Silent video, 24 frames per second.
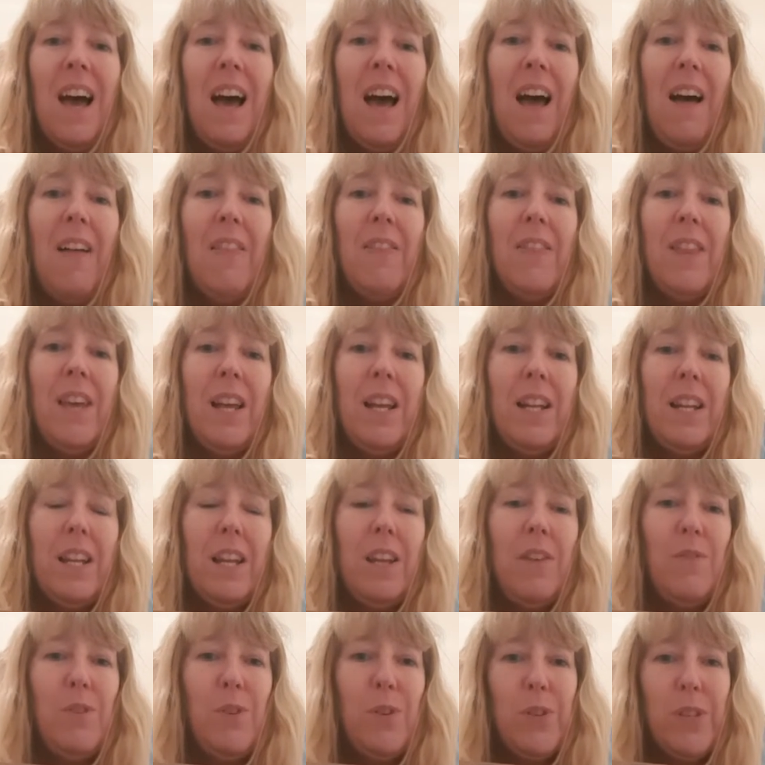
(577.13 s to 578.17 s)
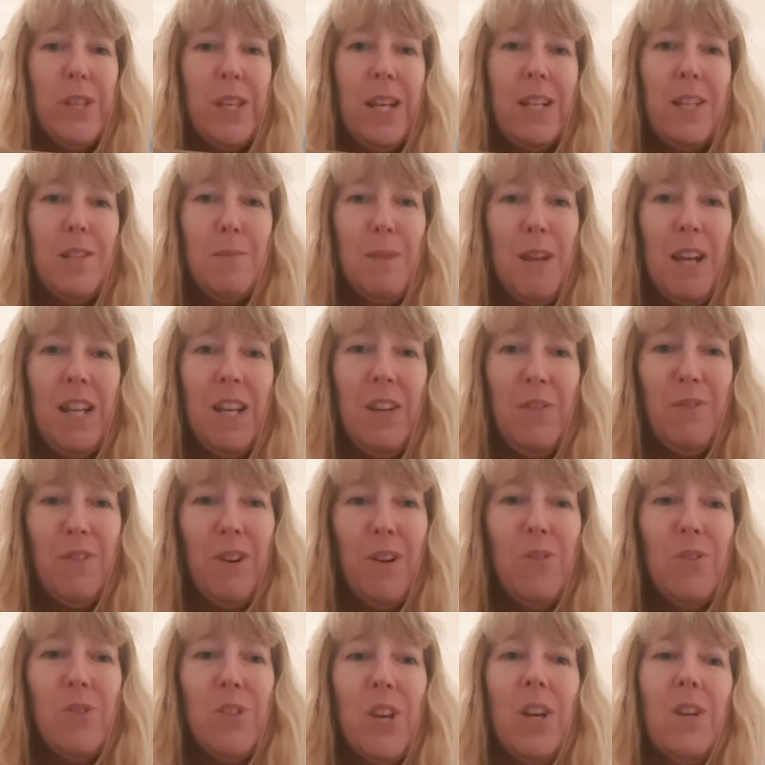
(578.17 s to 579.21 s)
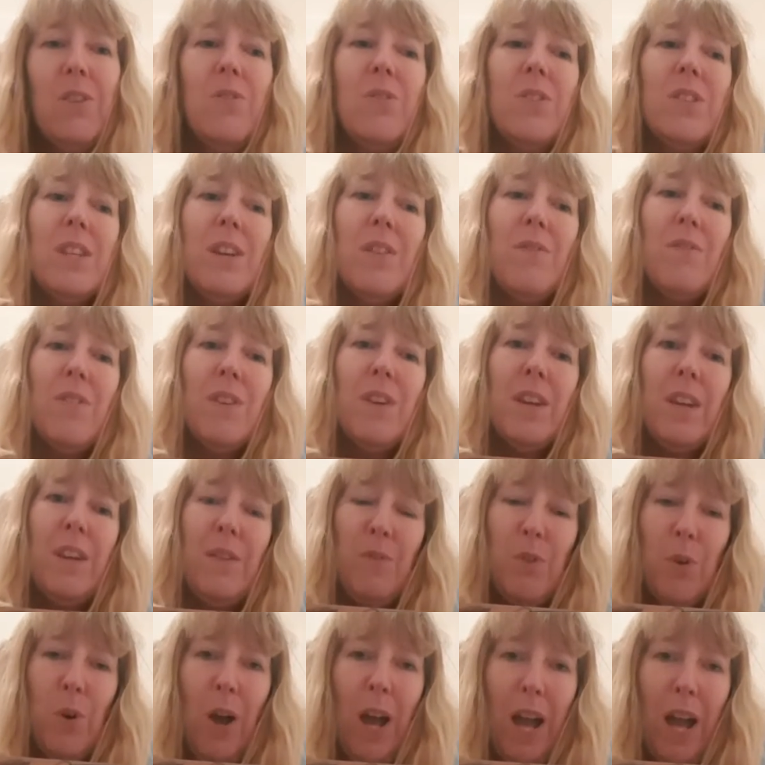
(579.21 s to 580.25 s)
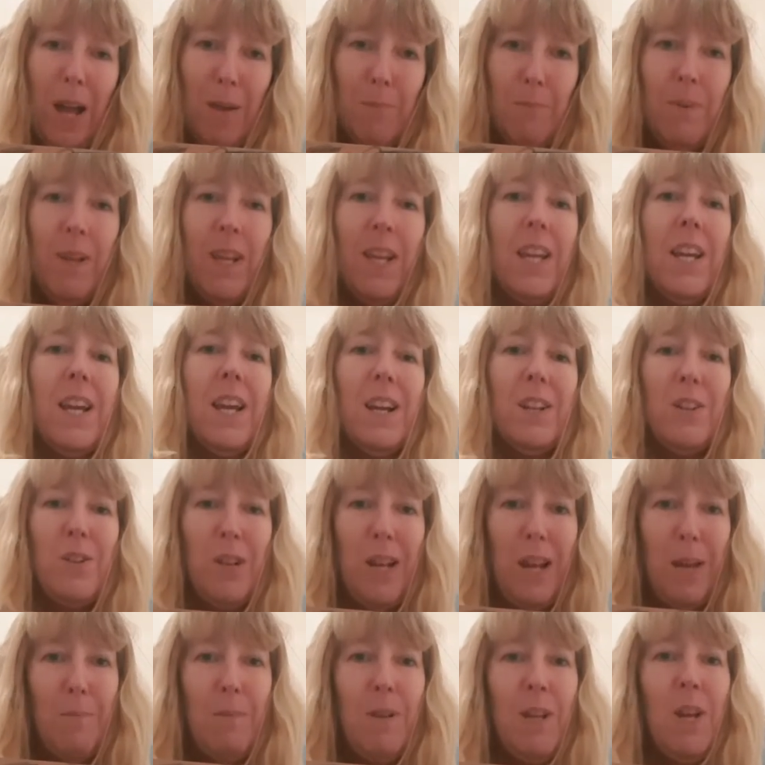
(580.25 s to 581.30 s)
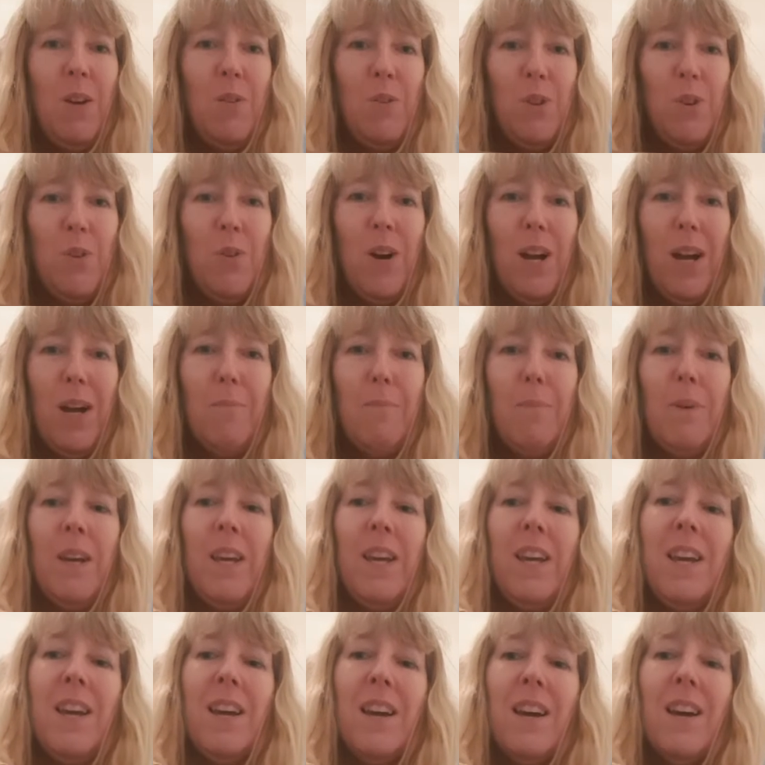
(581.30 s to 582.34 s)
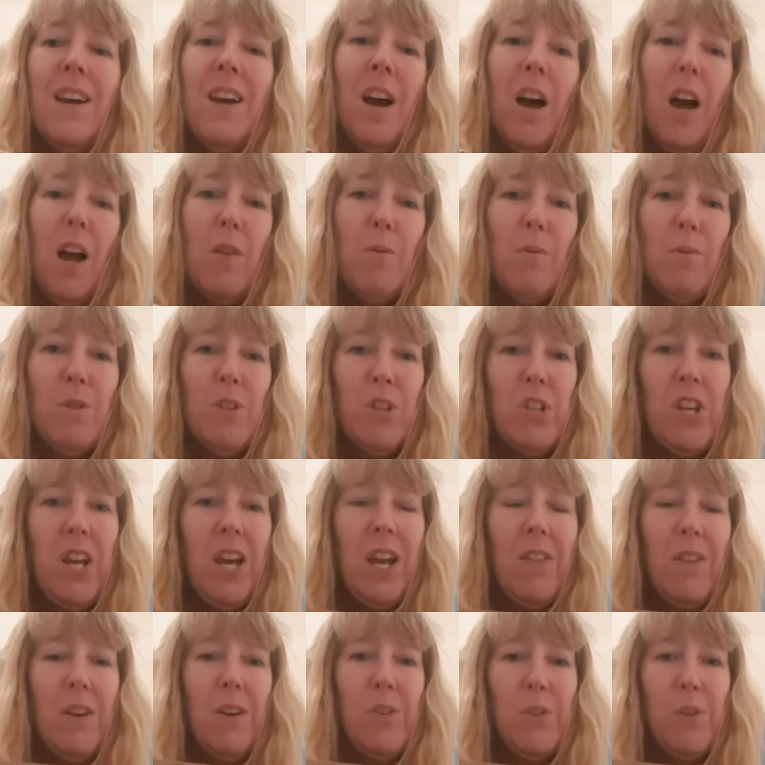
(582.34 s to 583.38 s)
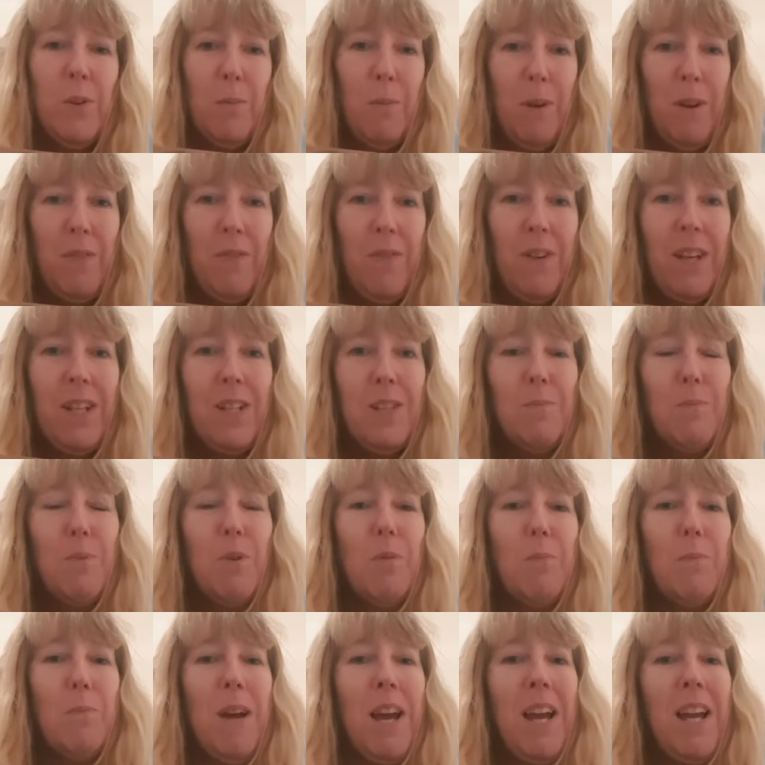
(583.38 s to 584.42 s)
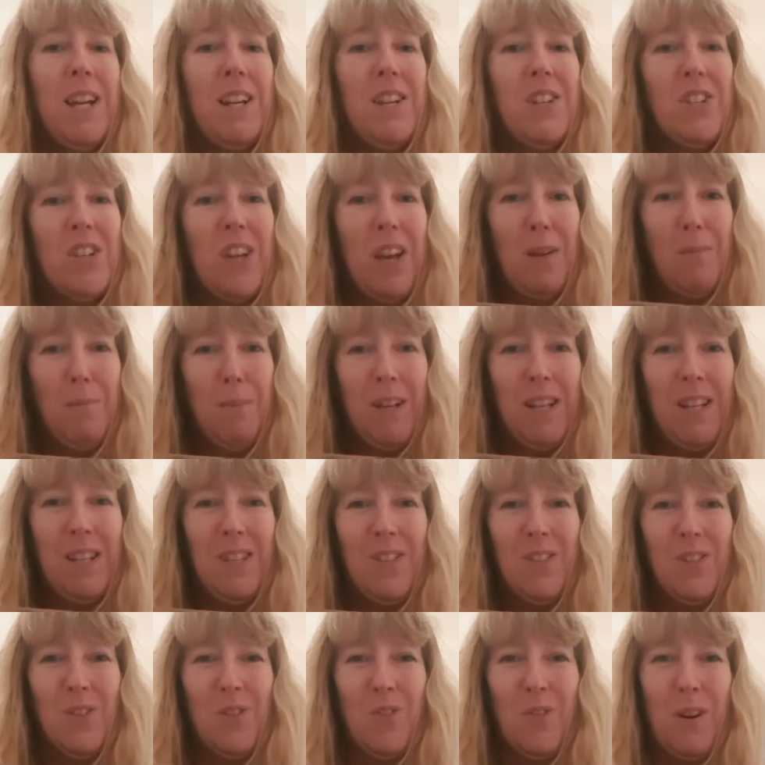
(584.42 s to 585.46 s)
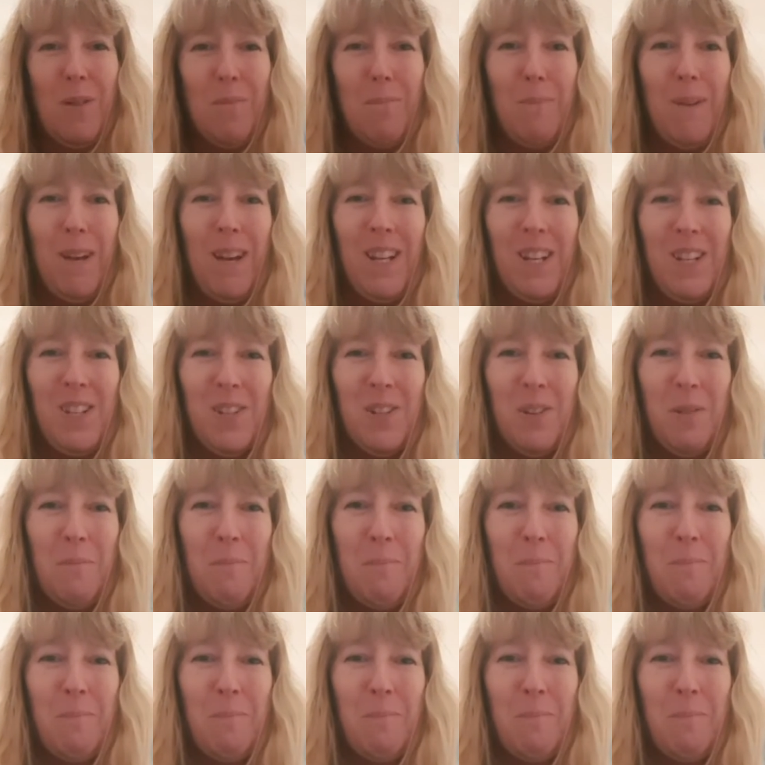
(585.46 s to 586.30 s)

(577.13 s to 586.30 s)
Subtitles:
And then if you send me any photos, if you're happy and you let me know that you're happy, I will share those on my Facebook page and my Instagram page.